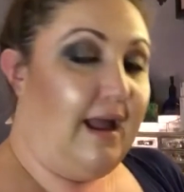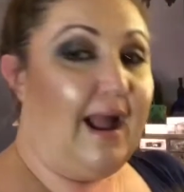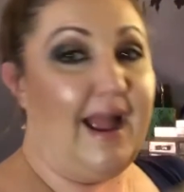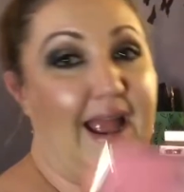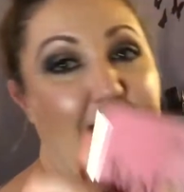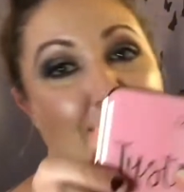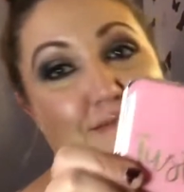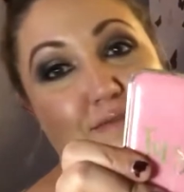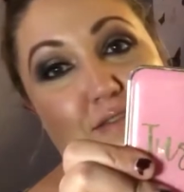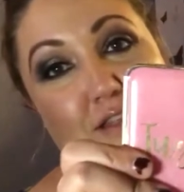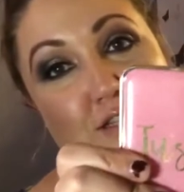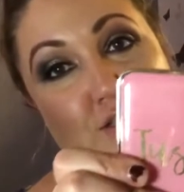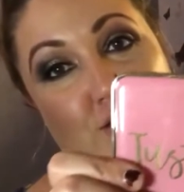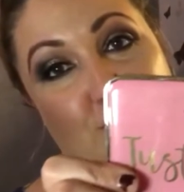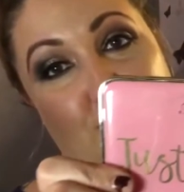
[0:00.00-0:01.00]
I have
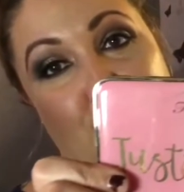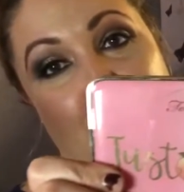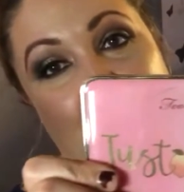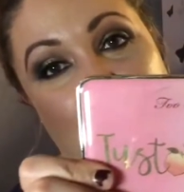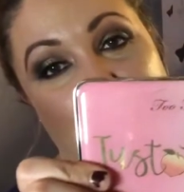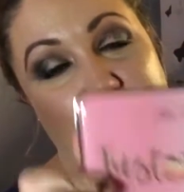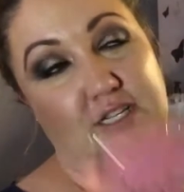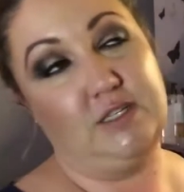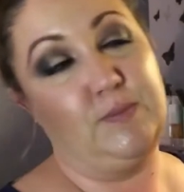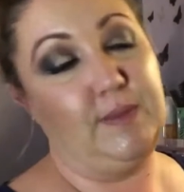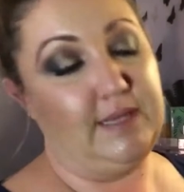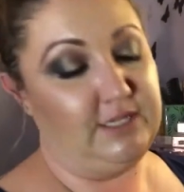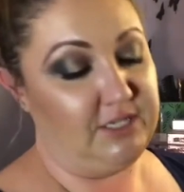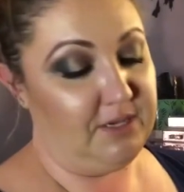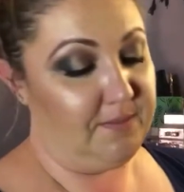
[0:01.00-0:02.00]
the Too Faced Just
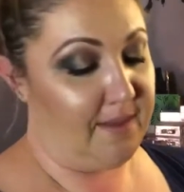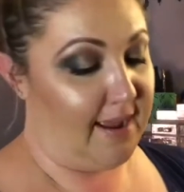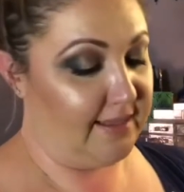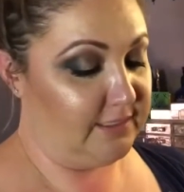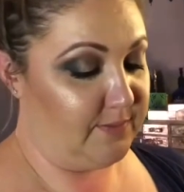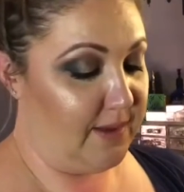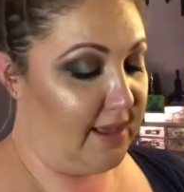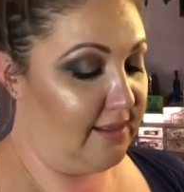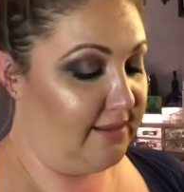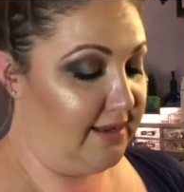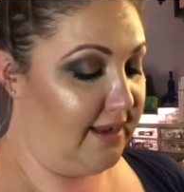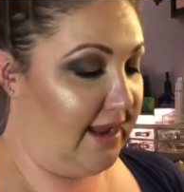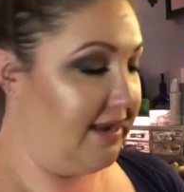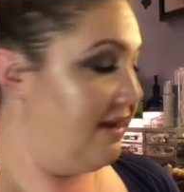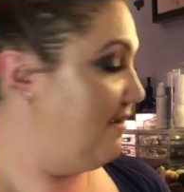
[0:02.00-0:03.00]
Peachy Mattes
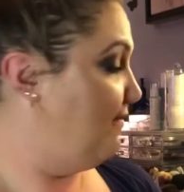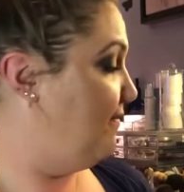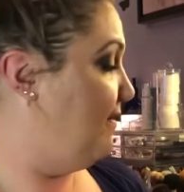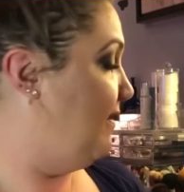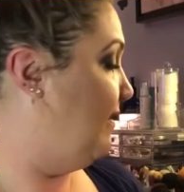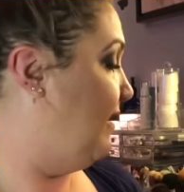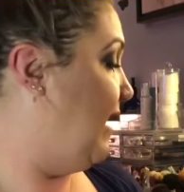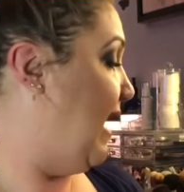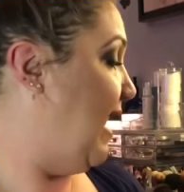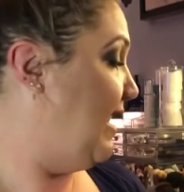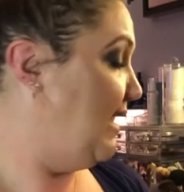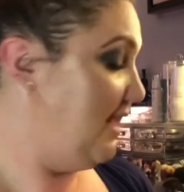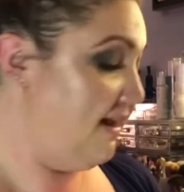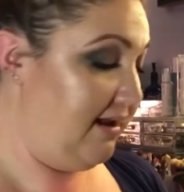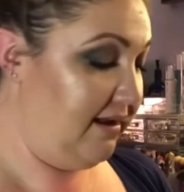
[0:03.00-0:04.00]
palette, and if
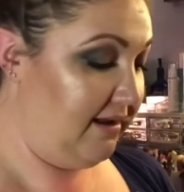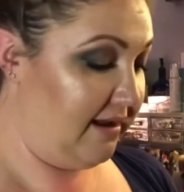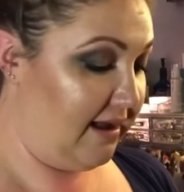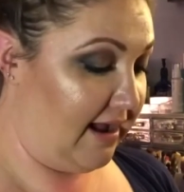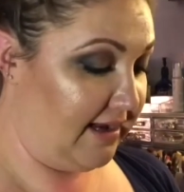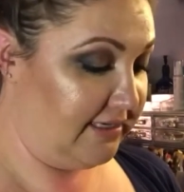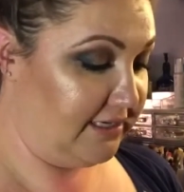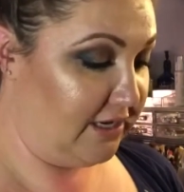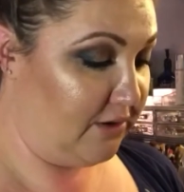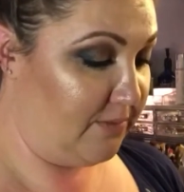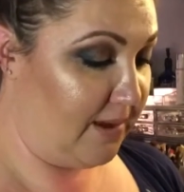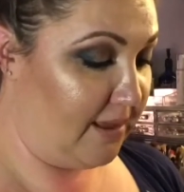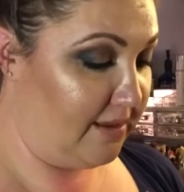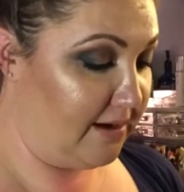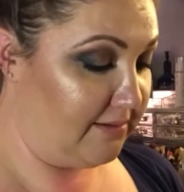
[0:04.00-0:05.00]
any eyeshadow
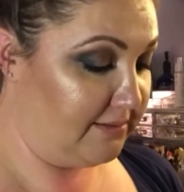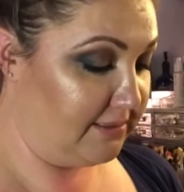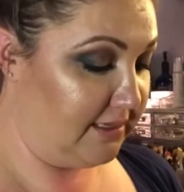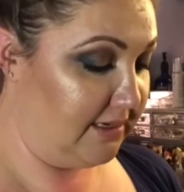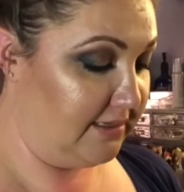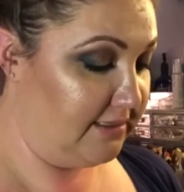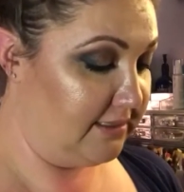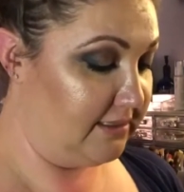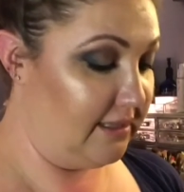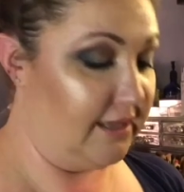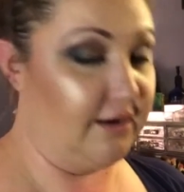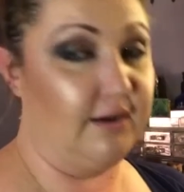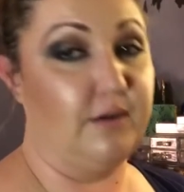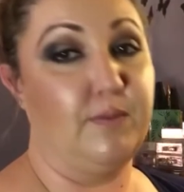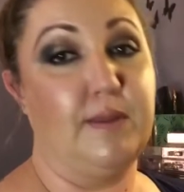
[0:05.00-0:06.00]
palette I was gonna
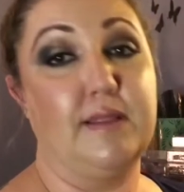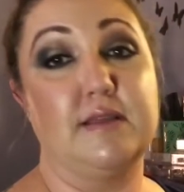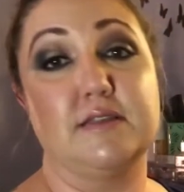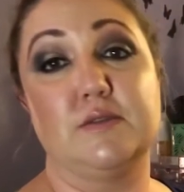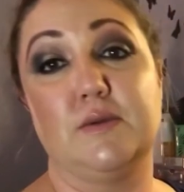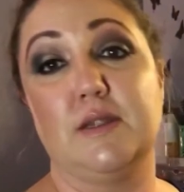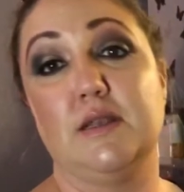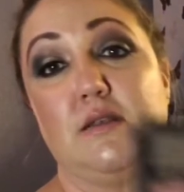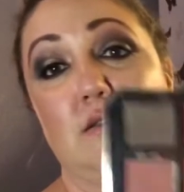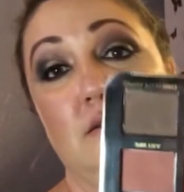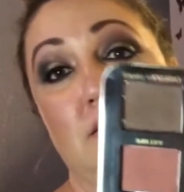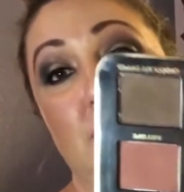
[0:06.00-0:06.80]
declutter, it'd be this one.